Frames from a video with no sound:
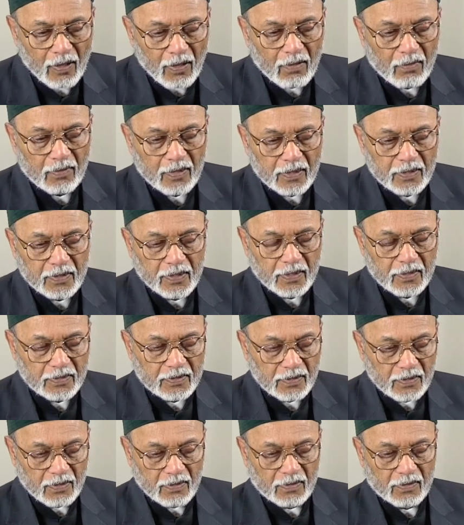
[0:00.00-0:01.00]

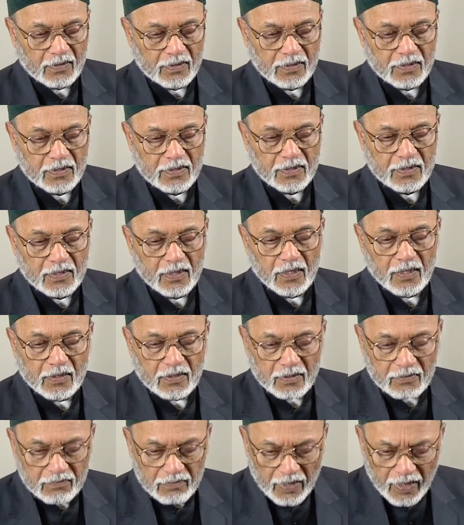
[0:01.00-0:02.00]
Architects and artisans
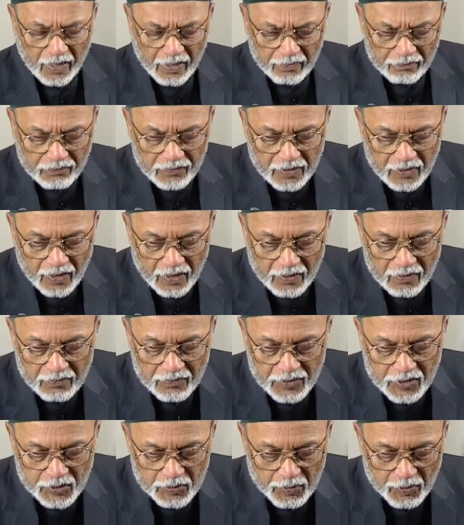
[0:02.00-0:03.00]
derived their
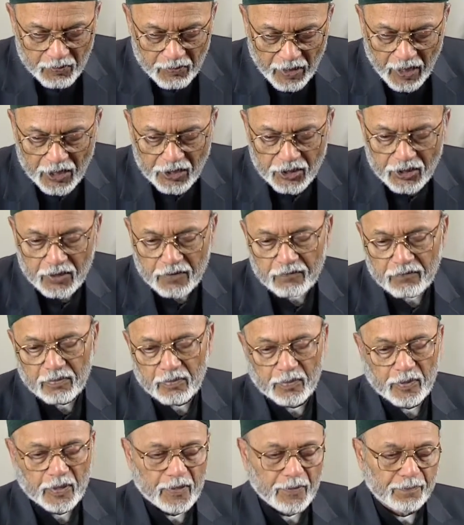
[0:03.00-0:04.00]
inspiration
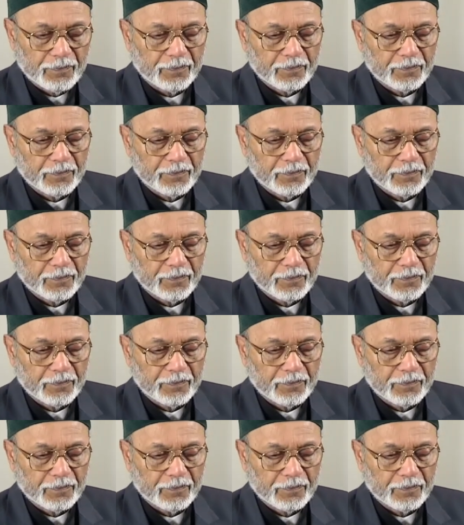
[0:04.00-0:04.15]
from them.